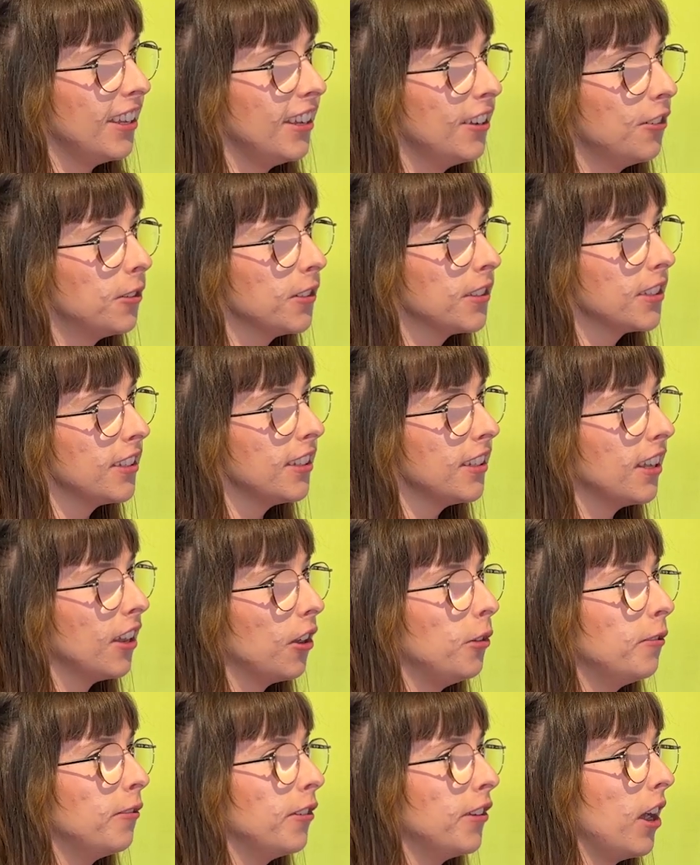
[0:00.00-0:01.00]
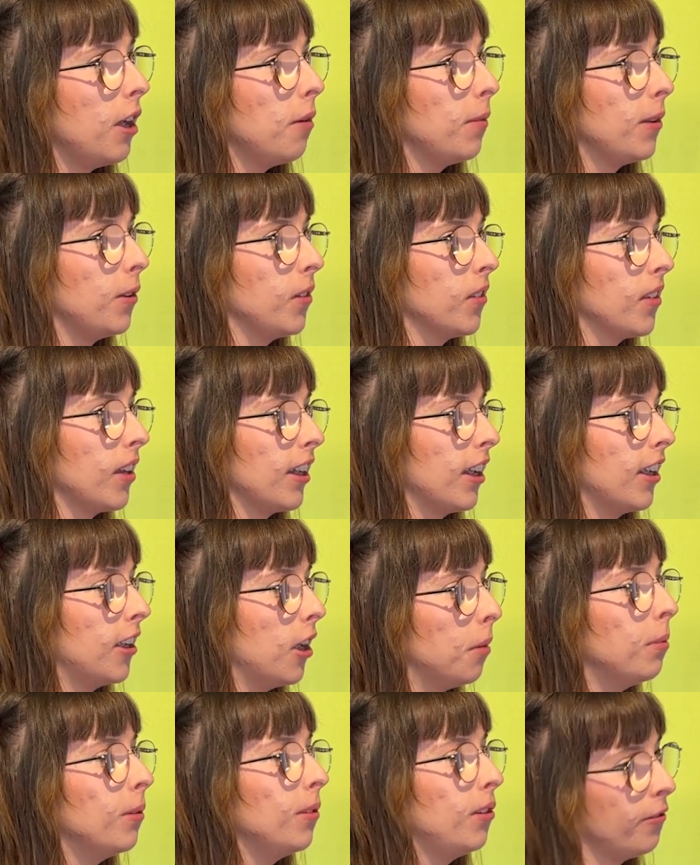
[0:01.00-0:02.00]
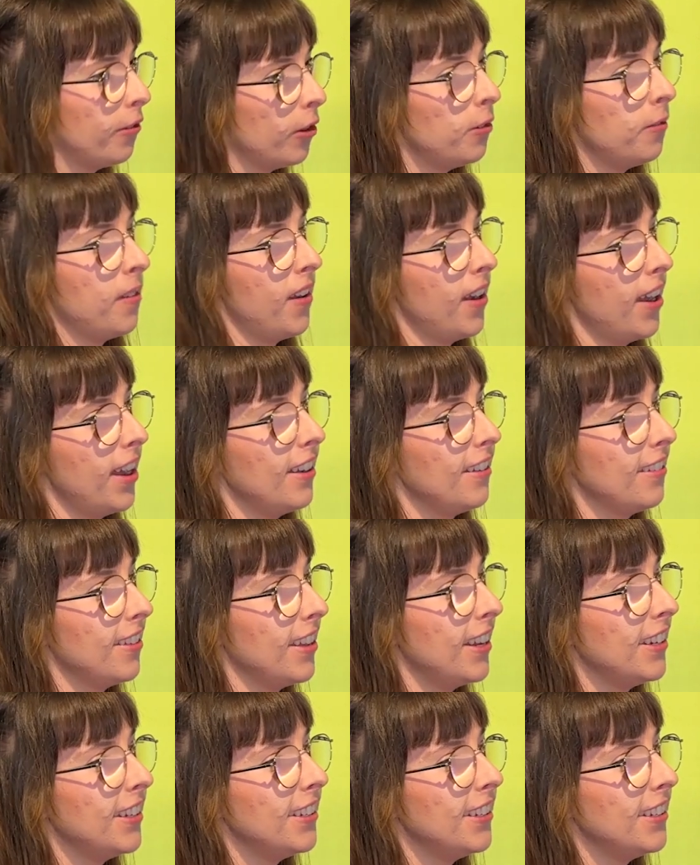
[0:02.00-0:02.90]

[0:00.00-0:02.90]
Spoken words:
it wasn't overnight, but it was like a couple of overnight things.